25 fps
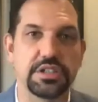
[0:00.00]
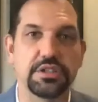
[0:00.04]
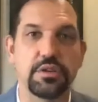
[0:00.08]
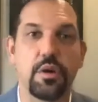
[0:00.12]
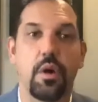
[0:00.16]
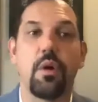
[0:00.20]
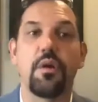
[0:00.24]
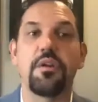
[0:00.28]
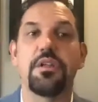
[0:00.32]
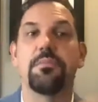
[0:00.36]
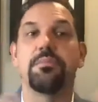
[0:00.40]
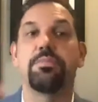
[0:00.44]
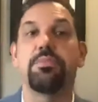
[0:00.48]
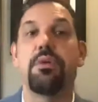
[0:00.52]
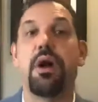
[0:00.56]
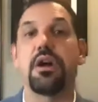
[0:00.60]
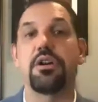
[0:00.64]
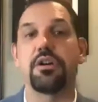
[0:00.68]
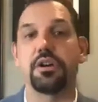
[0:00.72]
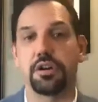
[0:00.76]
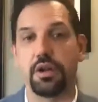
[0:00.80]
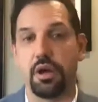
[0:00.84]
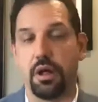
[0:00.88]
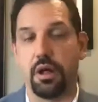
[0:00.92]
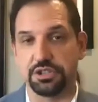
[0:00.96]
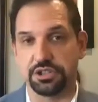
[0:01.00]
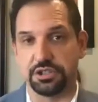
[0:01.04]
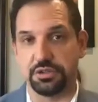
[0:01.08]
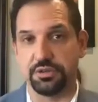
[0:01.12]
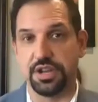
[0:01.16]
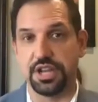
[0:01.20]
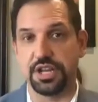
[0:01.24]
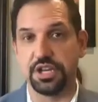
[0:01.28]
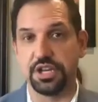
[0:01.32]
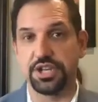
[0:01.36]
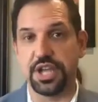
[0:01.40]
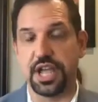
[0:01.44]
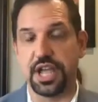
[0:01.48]
or the broader culture in
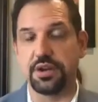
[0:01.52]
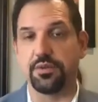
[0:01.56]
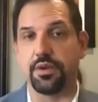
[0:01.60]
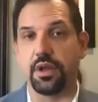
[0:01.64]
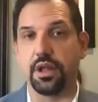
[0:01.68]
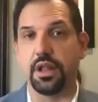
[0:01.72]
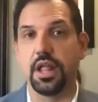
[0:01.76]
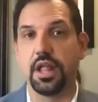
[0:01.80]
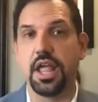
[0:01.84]
general.